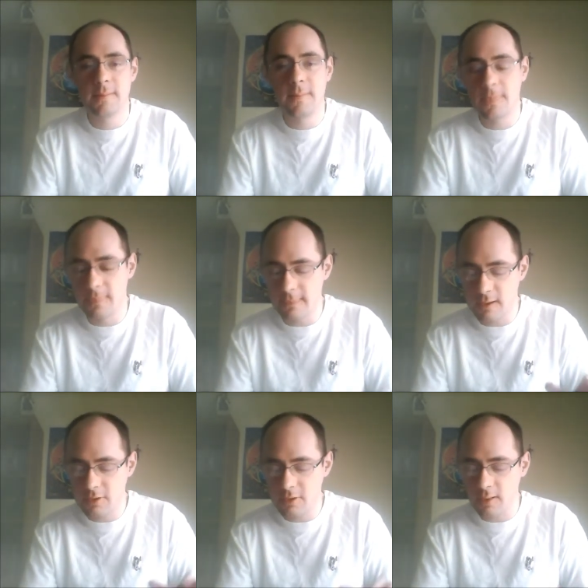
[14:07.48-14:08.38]

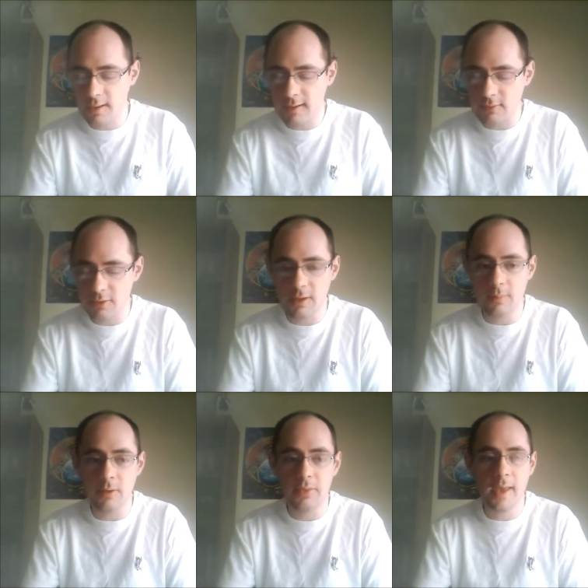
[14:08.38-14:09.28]
that's all I have to
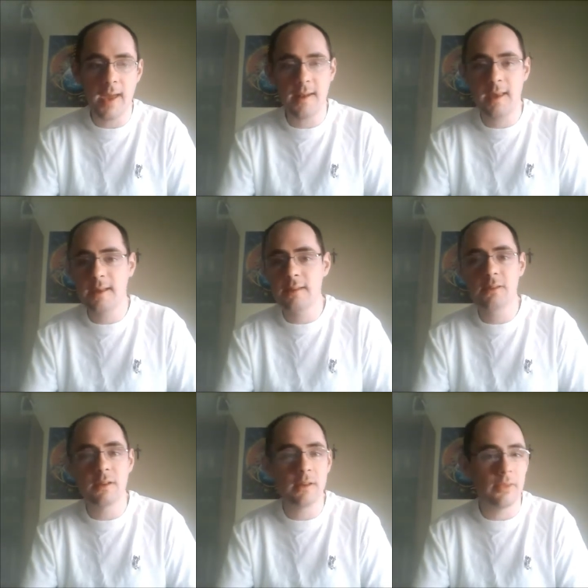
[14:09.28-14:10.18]
say about that.
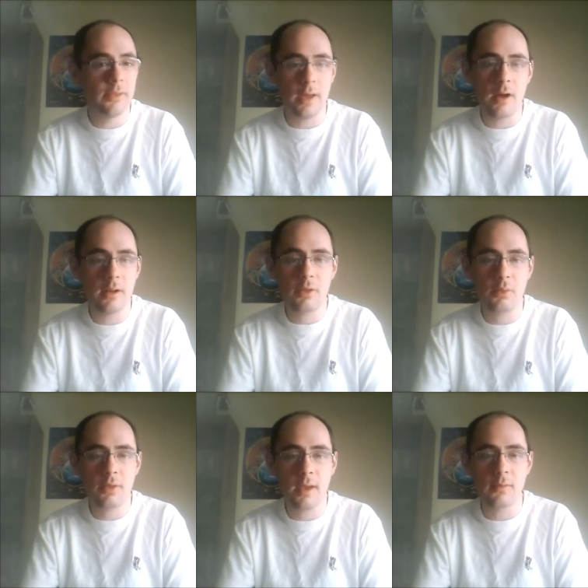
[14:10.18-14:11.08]
And the
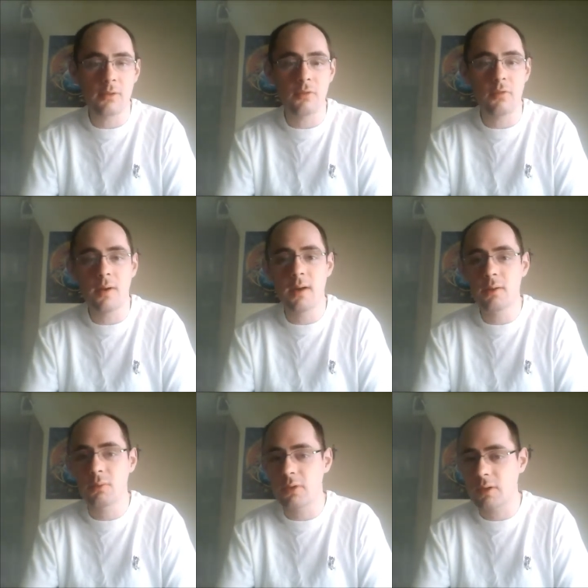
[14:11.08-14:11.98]
audience was having their
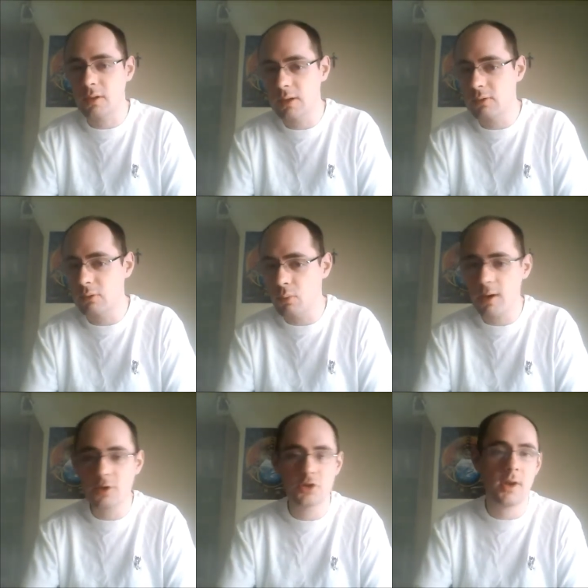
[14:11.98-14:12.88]
fun with the Cleveland
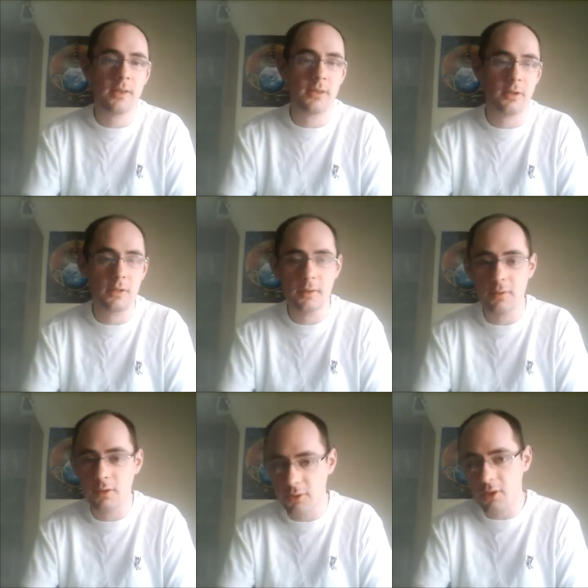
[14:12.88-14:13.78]
Rocks chants, the
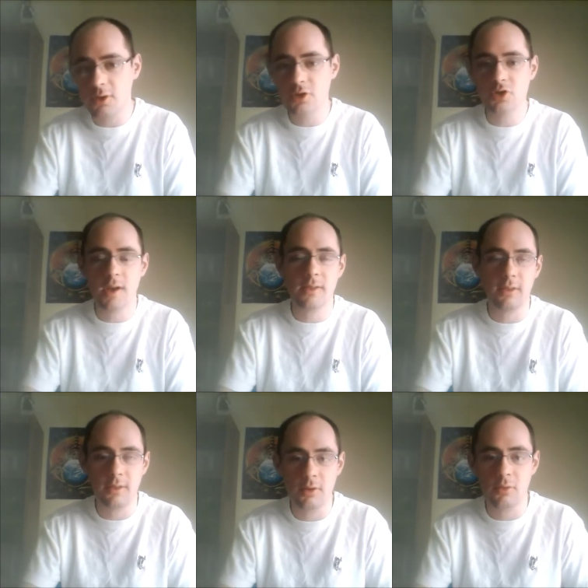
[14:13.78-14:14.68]
Cleveland Sucks chants,
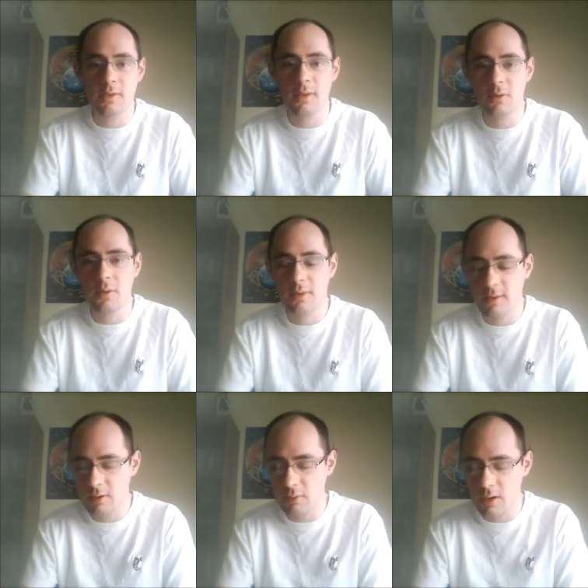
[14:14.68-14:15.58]
etc., etc.,
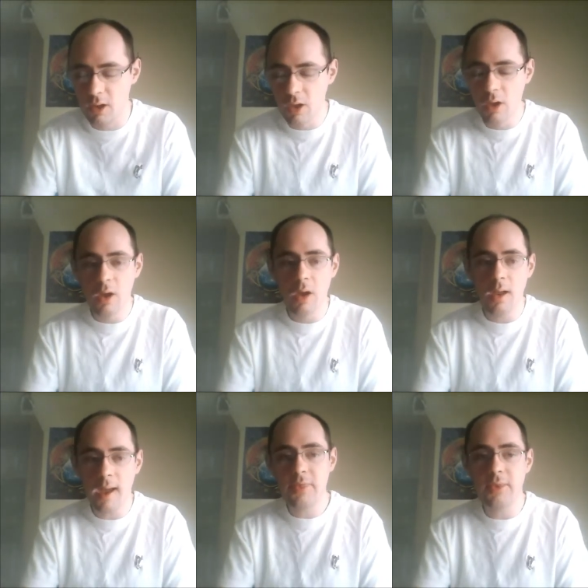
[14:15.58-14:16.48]
etc.
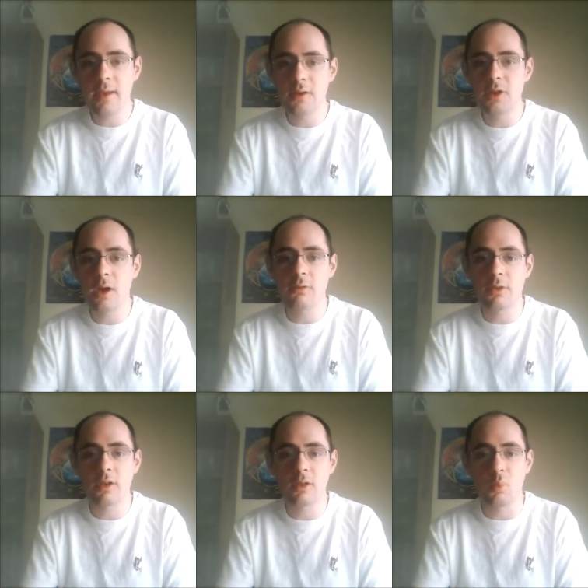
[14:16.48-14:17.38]
At the end, Dolph
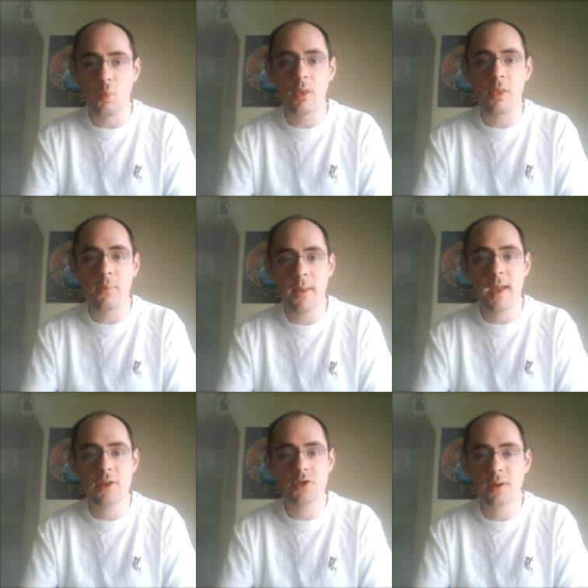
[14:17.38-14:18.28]
Ziggler won the
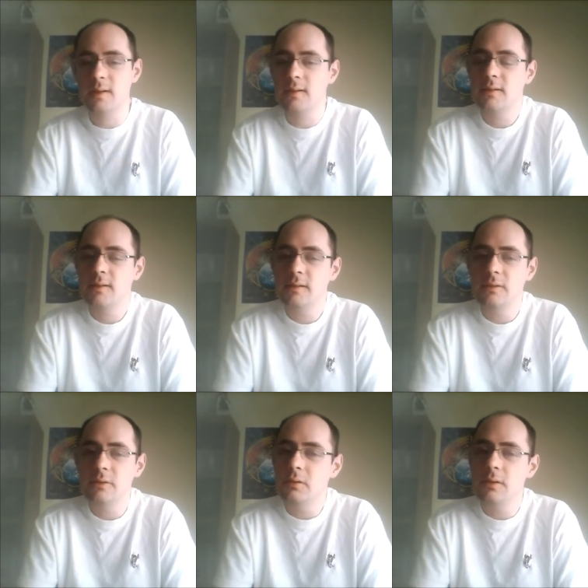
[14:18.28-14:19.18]
match,
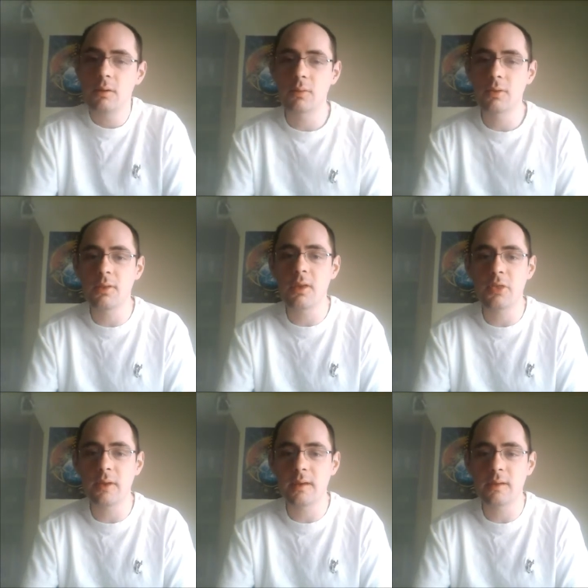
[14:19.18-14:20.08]
and it was
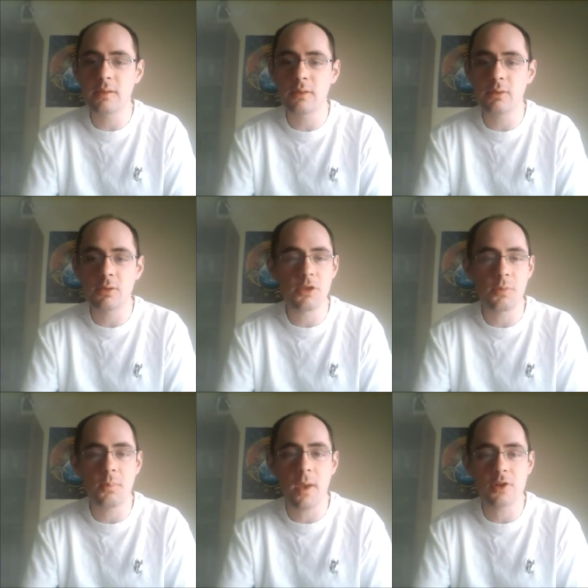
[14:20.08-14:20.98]
nothing
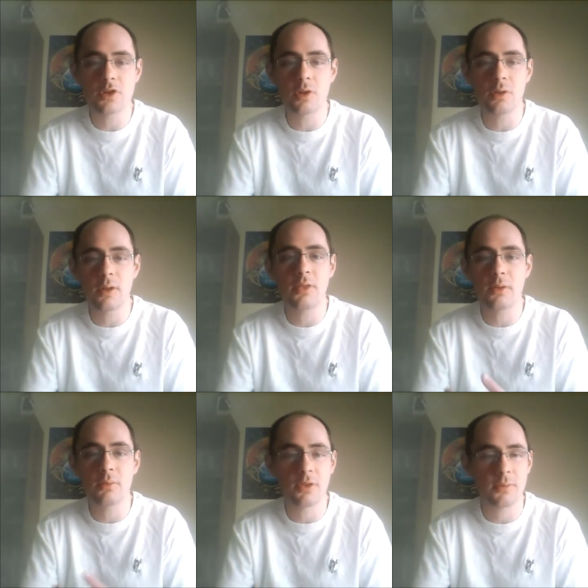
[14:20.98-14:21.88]
special.
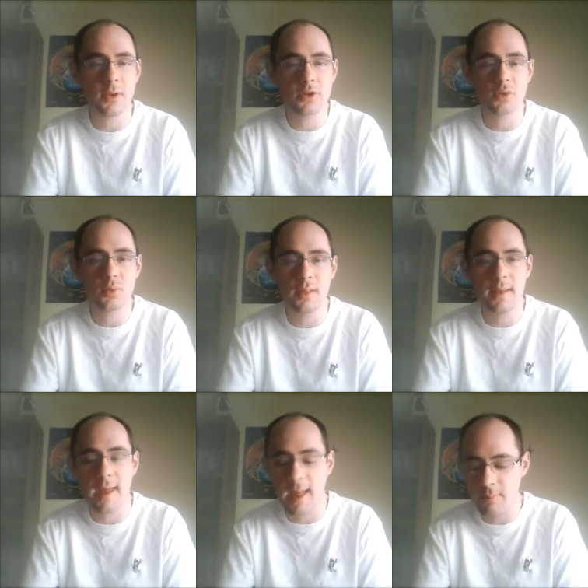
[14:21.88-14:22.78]
Nothing special
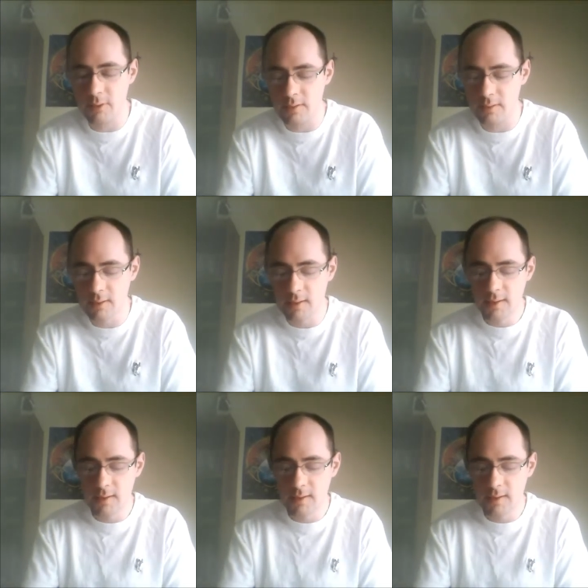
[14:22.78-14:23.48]
really happened,